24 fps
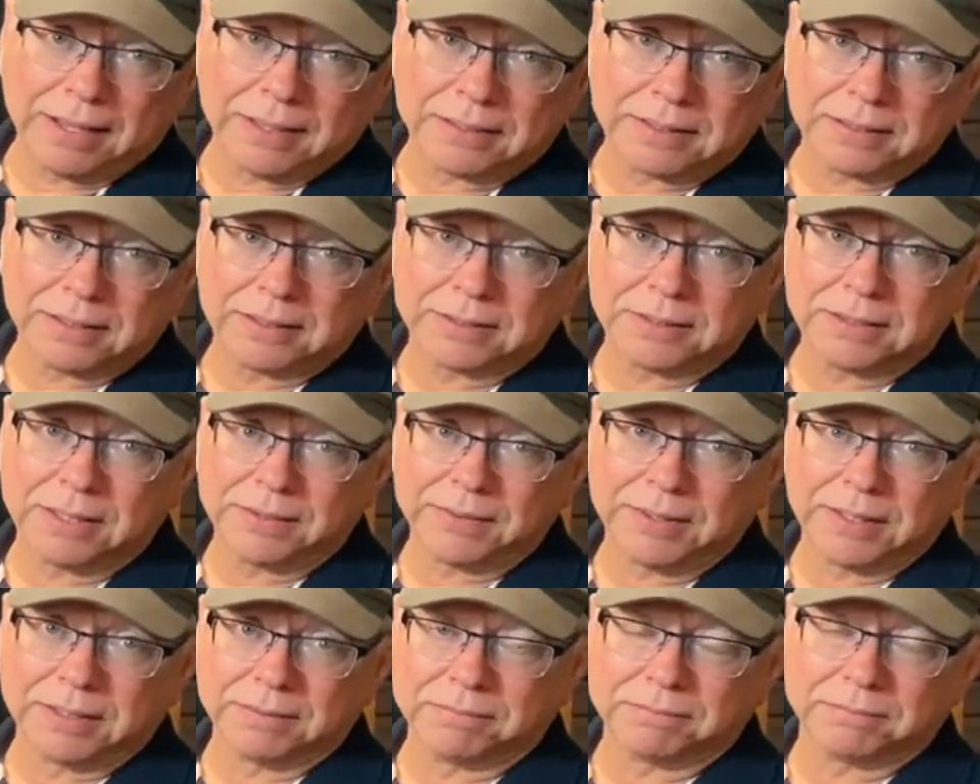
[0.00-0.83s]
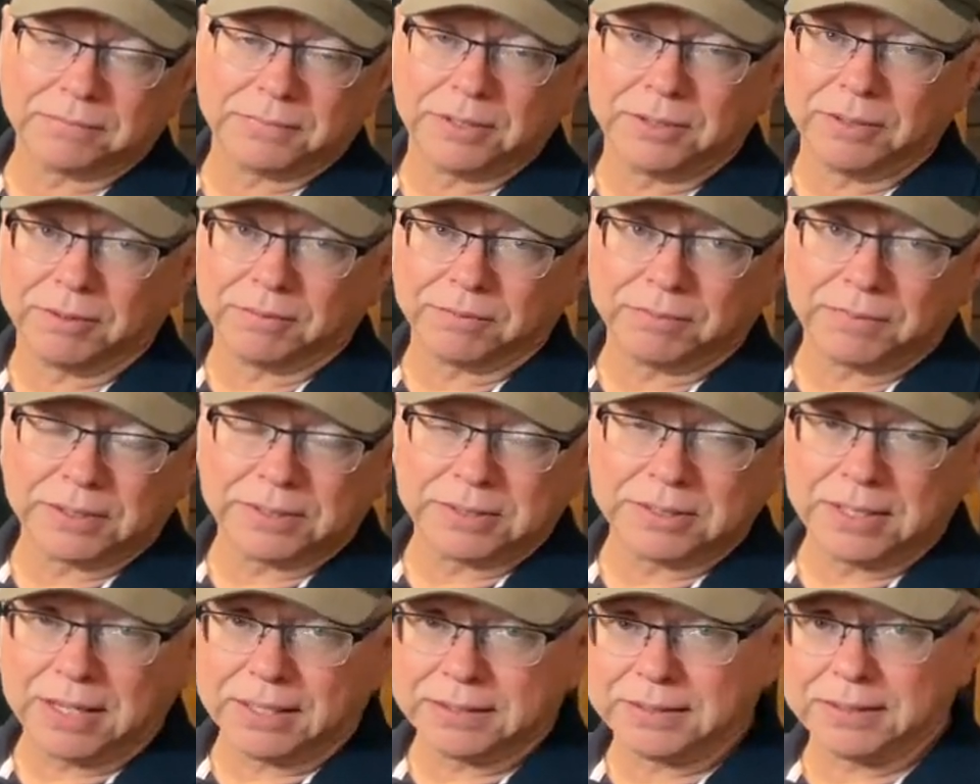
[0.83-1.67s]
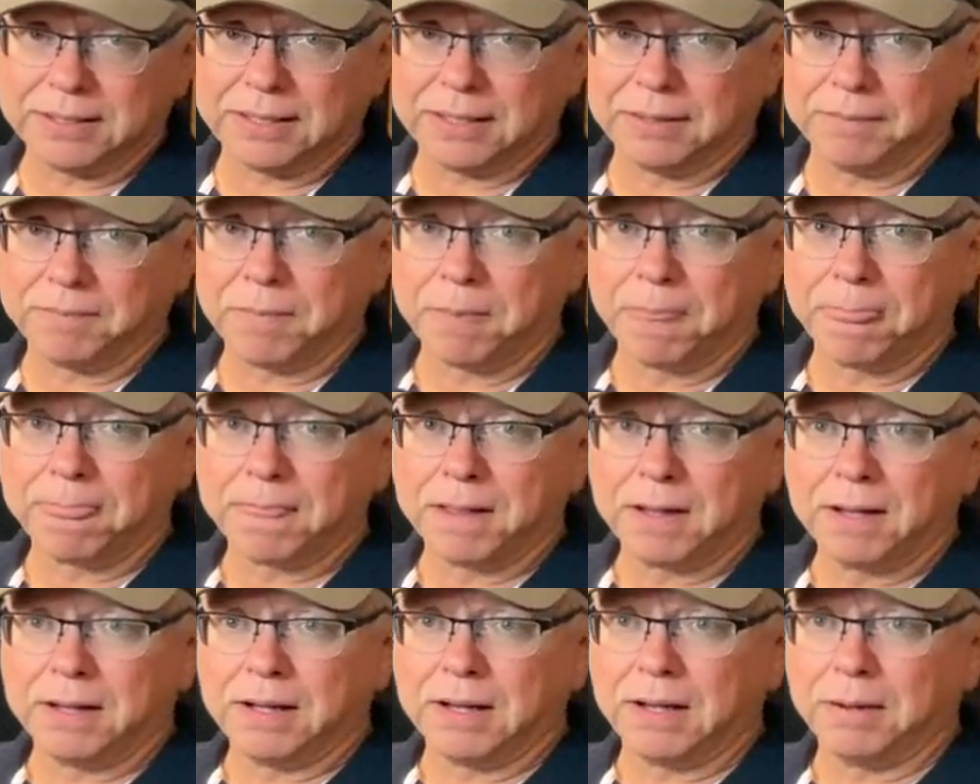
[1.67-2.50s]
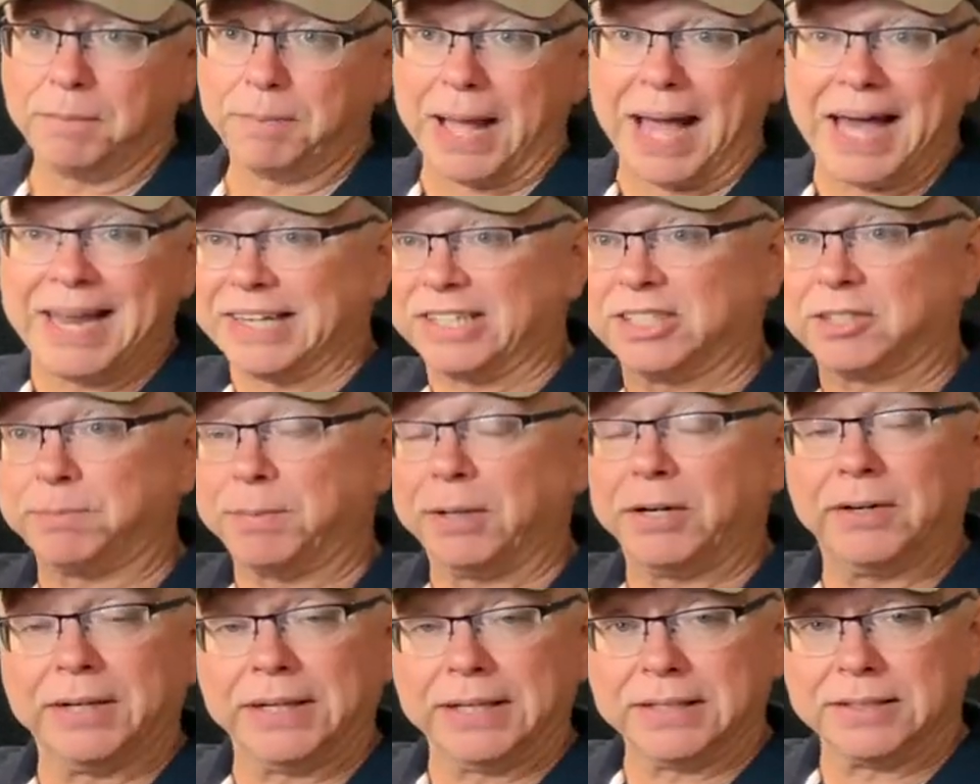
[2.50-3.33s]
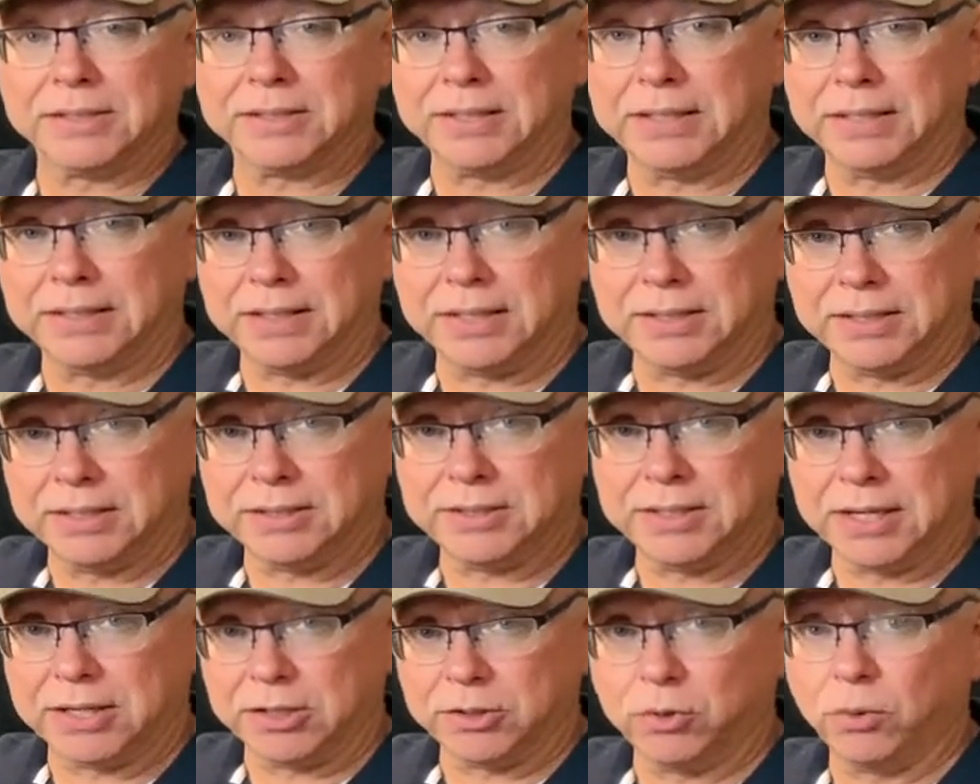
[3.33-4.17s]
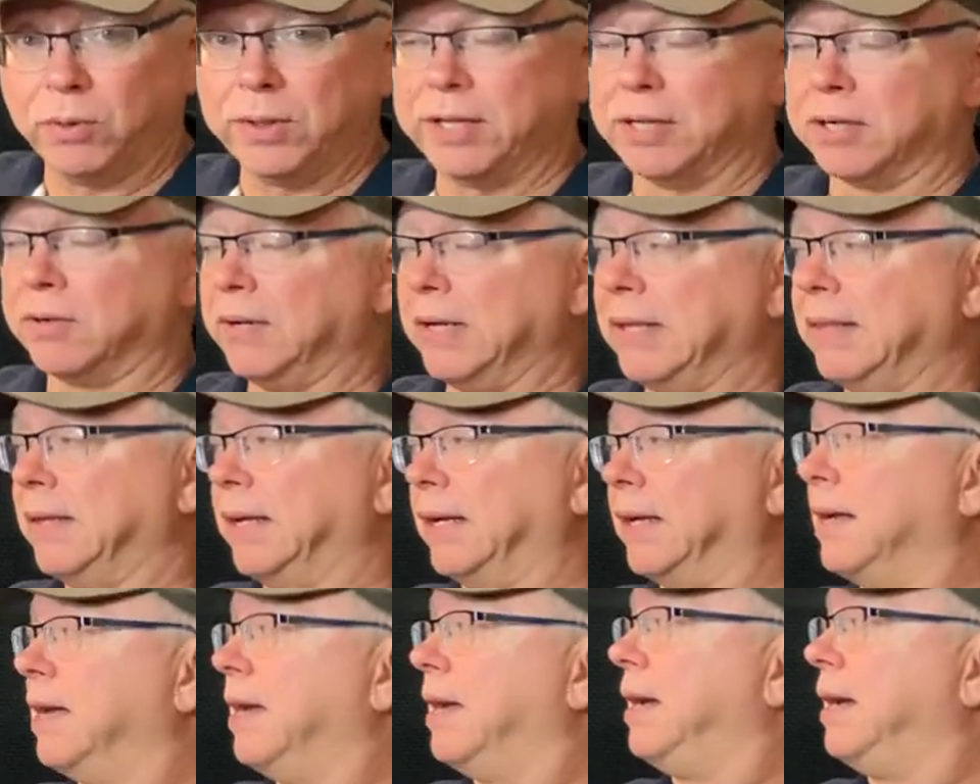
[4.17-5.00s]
It's, it's nothing, you know, it's not uh, a bad experience and it, it's not annoying or anything.